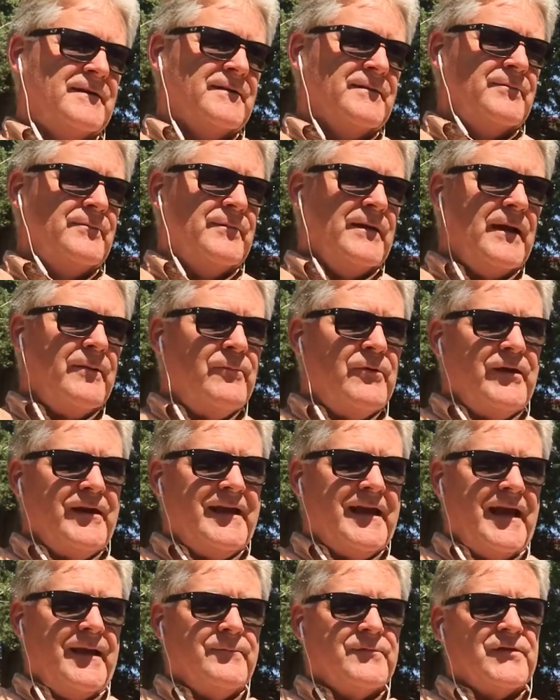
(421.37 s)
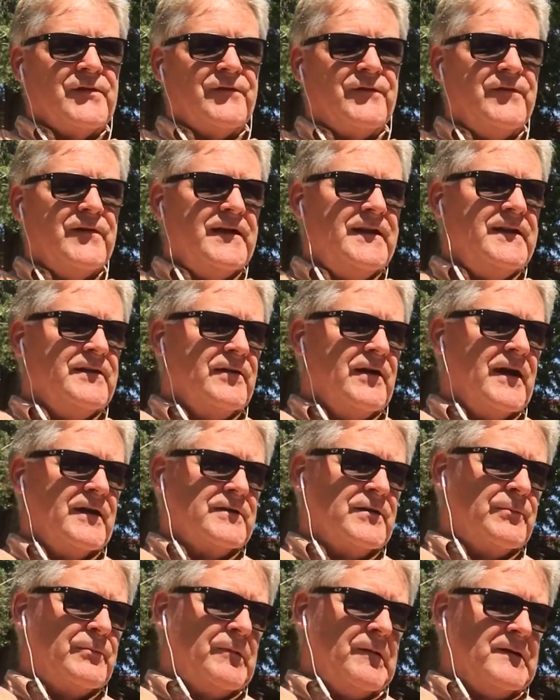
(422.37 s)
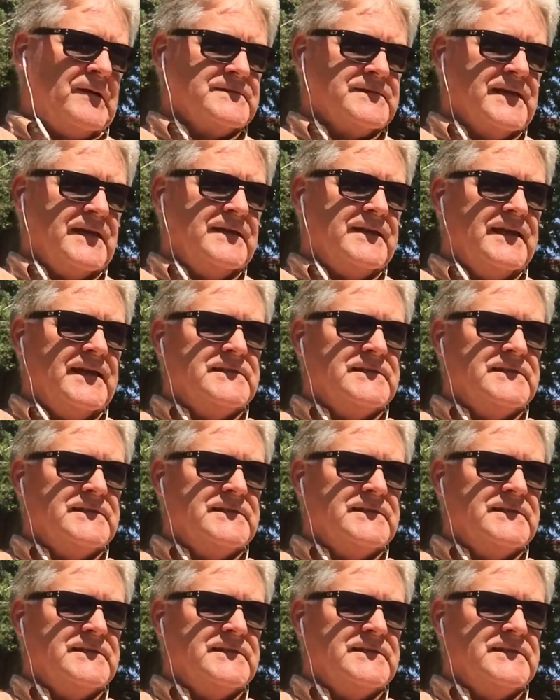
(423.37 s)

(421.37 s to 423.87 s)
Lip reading: Memory games are fun, Dr. Prell said.